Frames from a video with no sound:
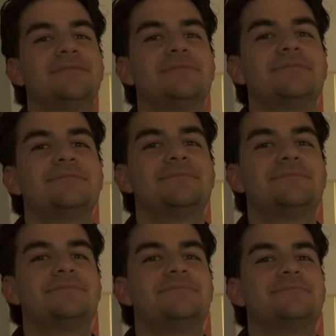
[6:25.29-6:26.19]

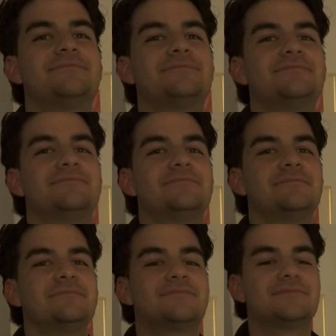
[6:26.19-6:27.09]
Perfect. All right, I'll see you on
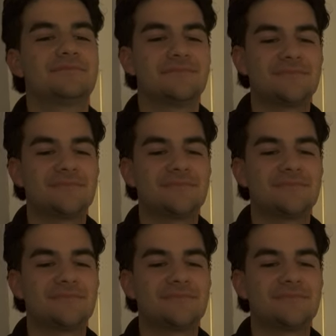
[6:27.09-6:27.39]
Sunday.